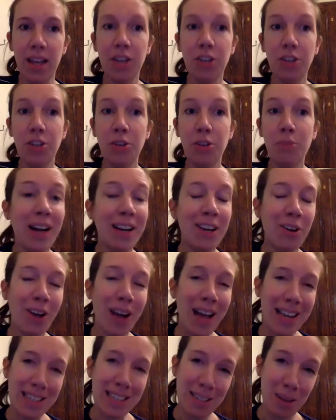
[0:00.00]
you might not
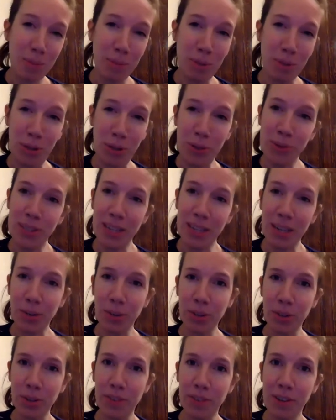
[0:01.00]
end up using all
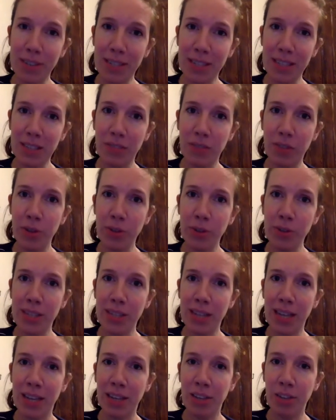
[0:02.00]
of those interviews
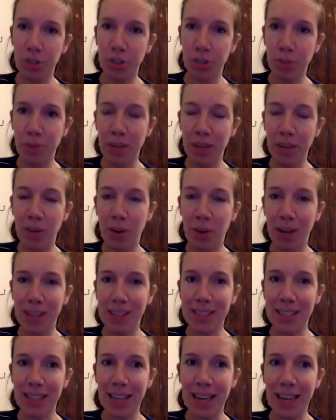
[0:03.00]
and you should be quite
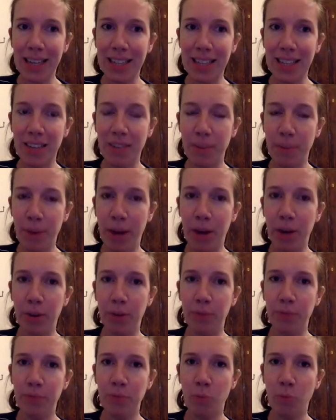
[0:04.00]
selective about
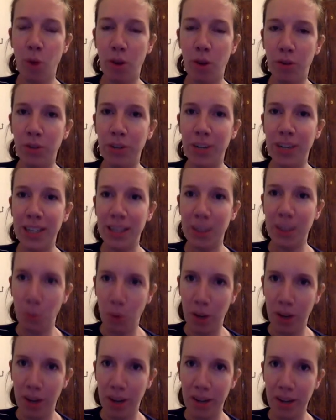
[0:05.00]
what really
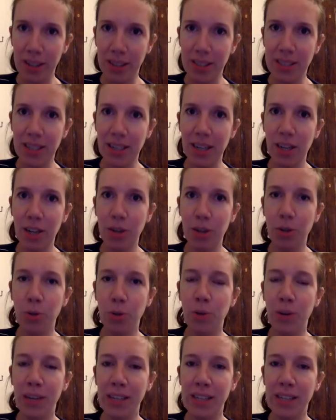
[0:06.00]
worked who
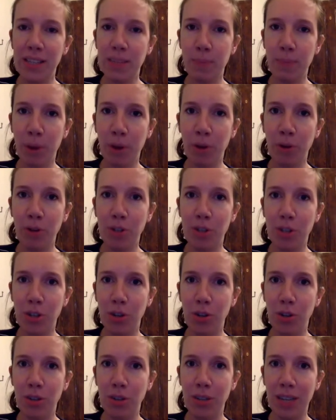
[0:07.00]
really spoke
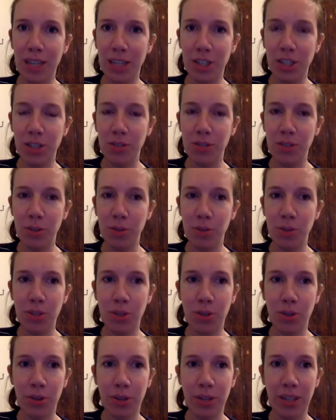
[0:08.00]
to the issues you were
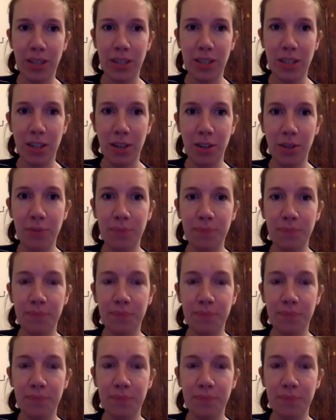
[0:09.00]
talking to